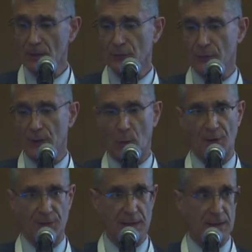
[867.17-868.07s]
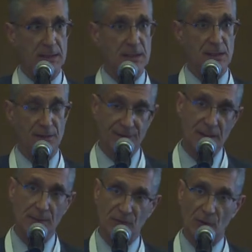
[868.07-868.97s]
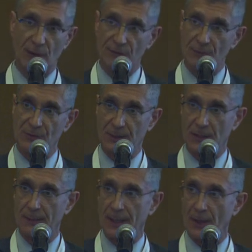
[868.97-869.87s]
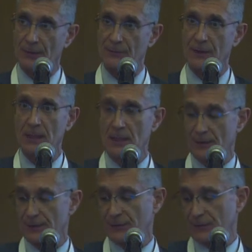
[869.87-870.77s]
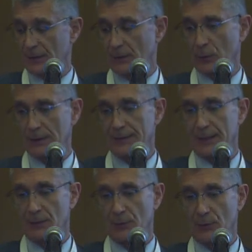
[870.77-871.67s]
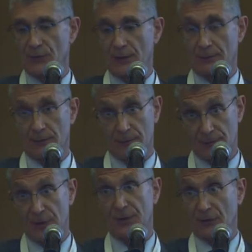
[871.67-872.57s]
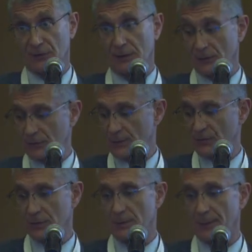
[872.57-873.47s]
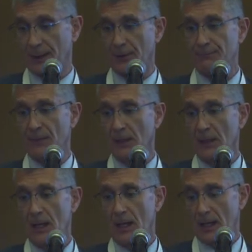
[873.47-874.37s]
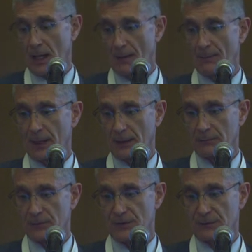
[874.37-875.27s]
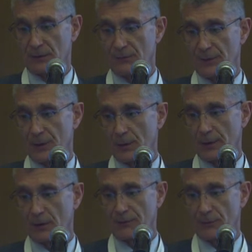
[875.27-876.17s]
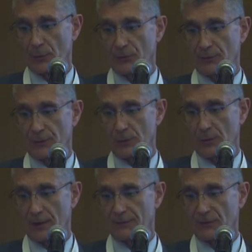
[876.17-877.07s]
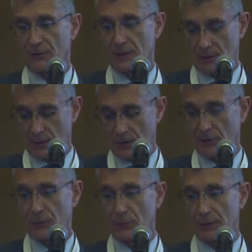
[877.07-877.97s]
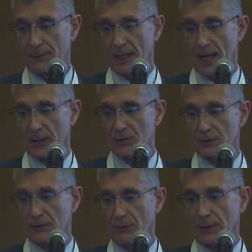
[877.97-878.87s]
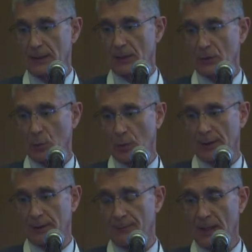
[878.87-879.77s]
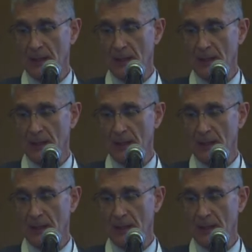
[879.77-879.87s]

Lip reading: Certainly one of the key themes, though, that seems to be coming out of this early data, though, is that the dusting seems to be better. And this little video here, for those of you who have seen the helium in action, if you get it to work, I'm